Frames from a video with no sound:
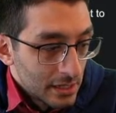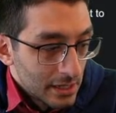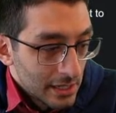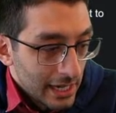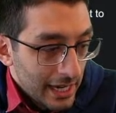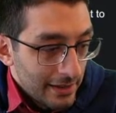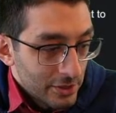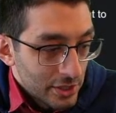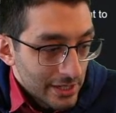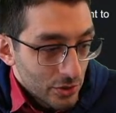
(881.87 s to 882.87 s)
Can't have a
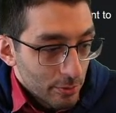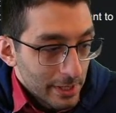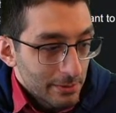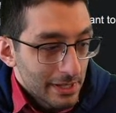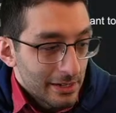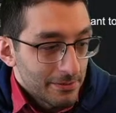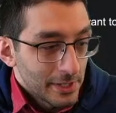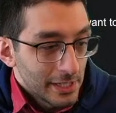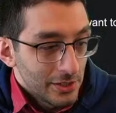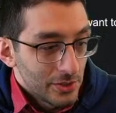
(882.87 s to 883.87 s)
chest opening without a
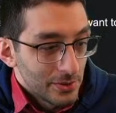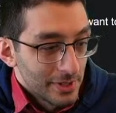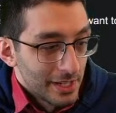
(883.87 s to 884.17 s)
funky tune?